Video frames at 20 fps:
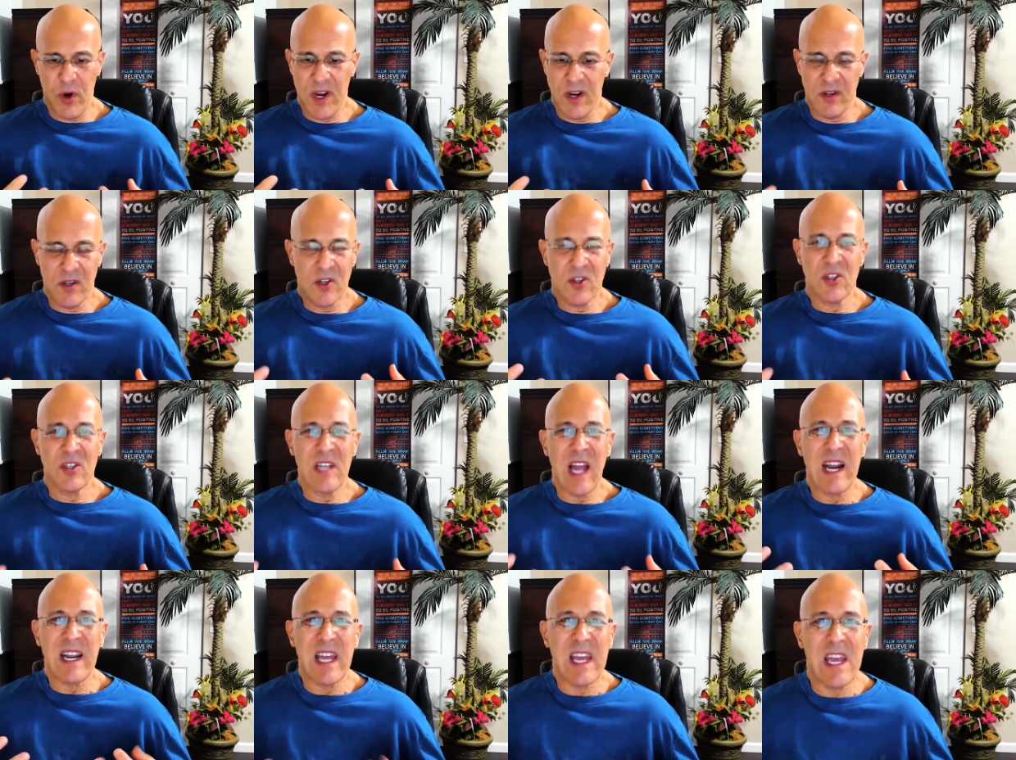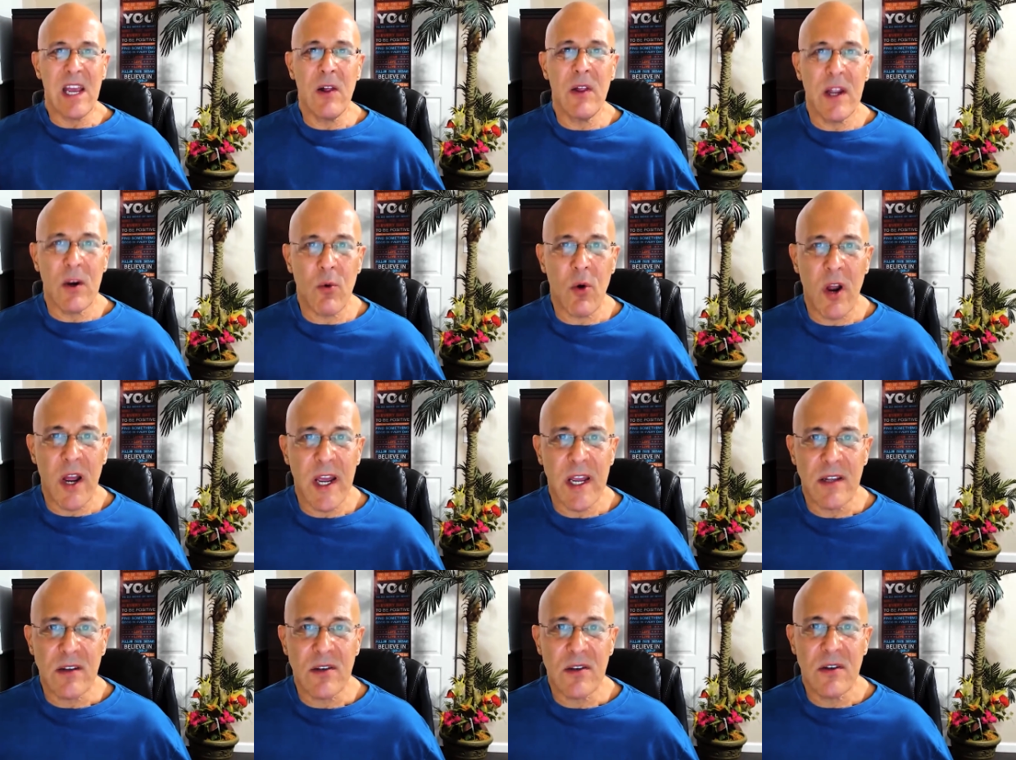you're just not healing
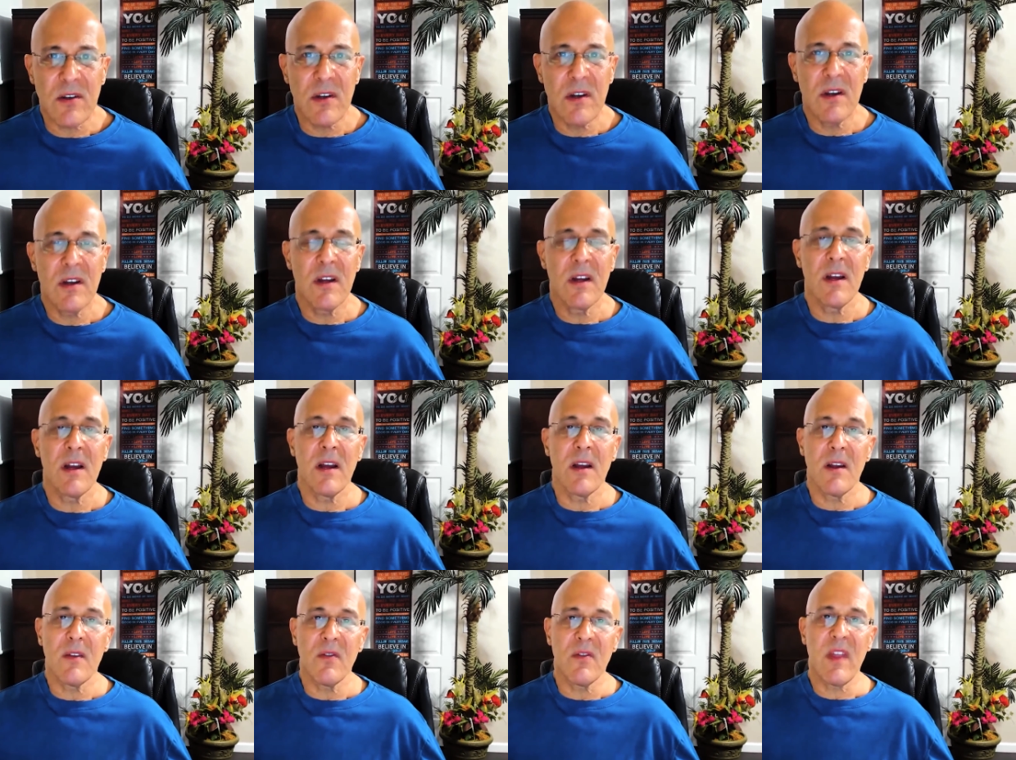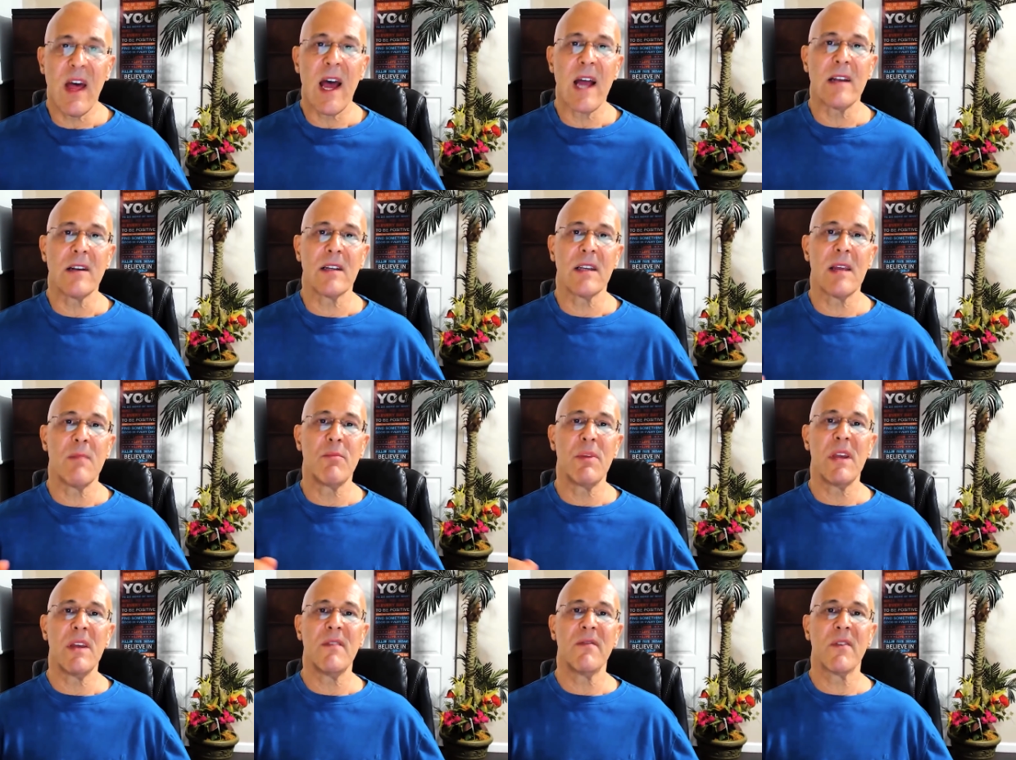right, that can
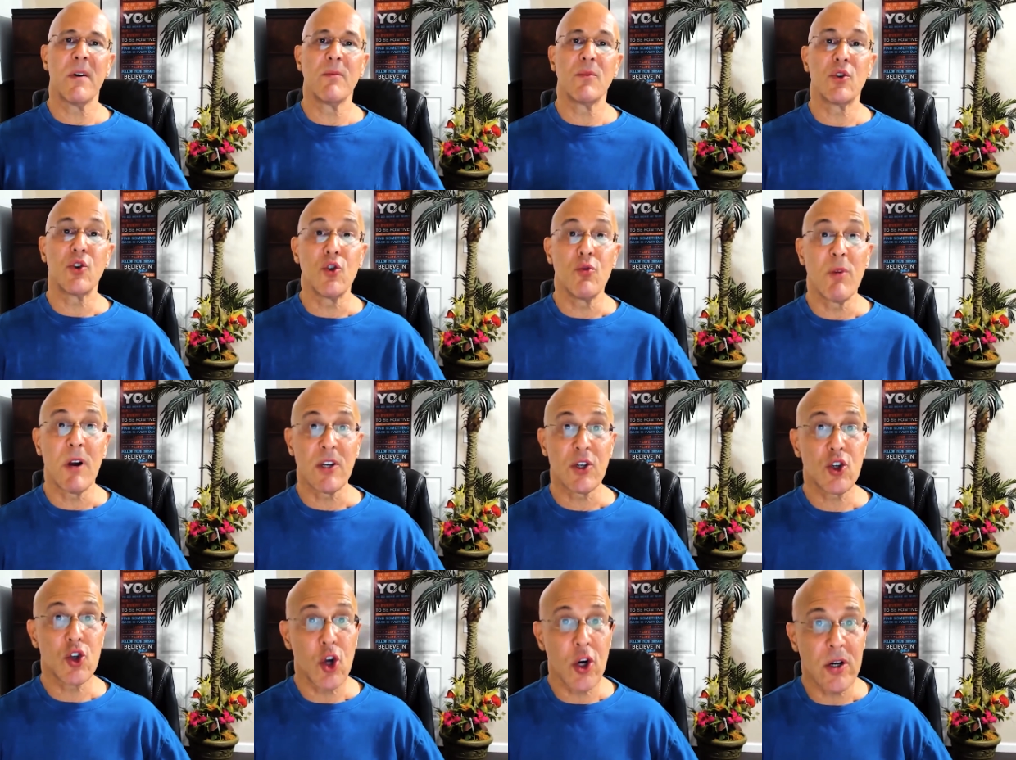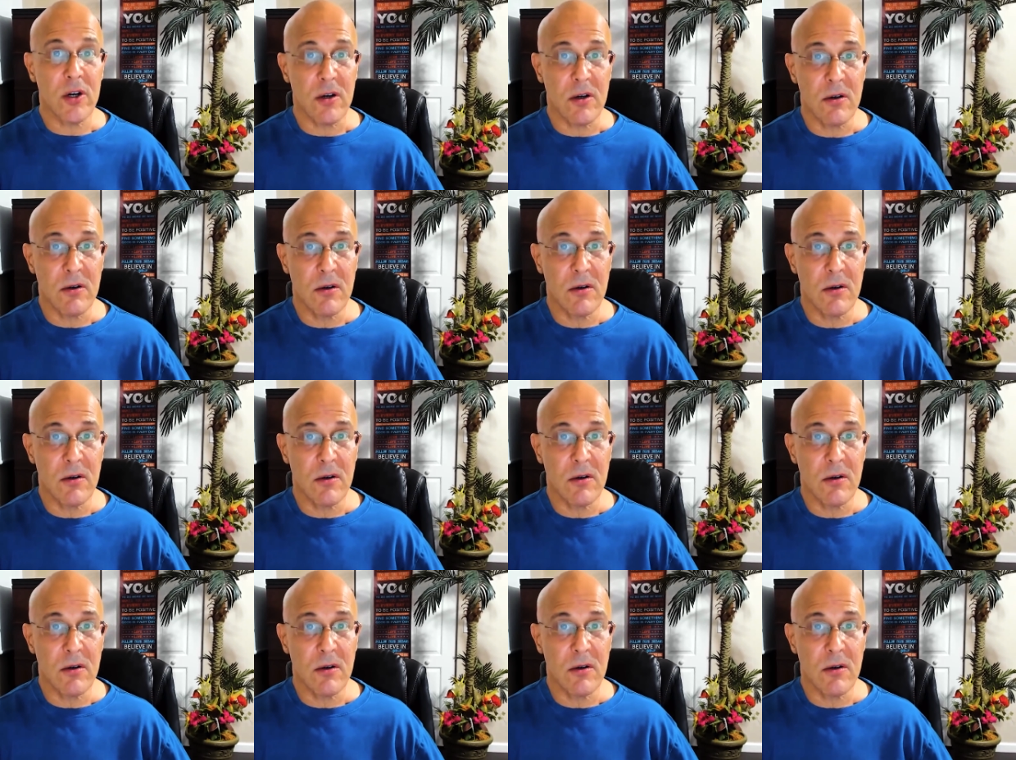be from too much sugar.